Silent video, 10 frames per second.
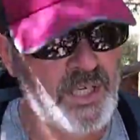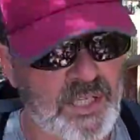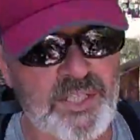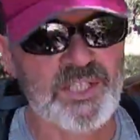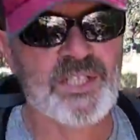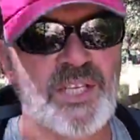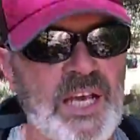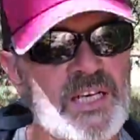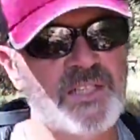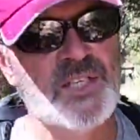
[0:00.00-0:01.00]
This is the
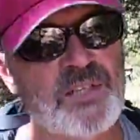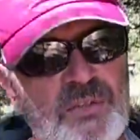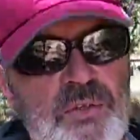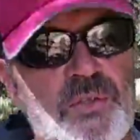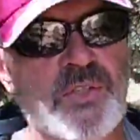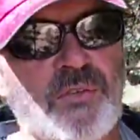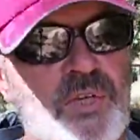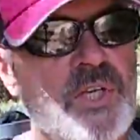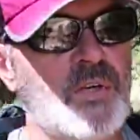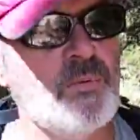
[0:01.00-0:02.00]
access road to the
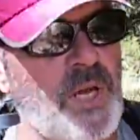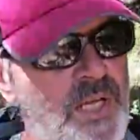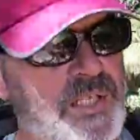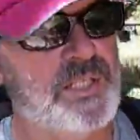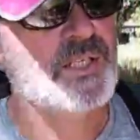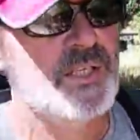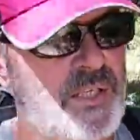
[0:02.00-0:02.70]
radio mast.